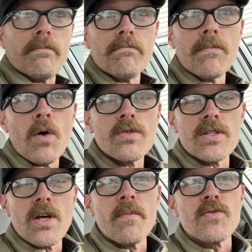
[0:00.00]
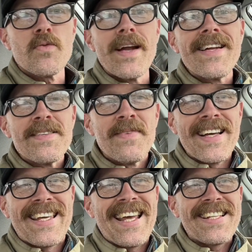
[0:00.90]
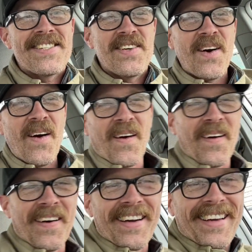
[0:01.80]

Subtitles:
Moses, I almost ran into my kid's car.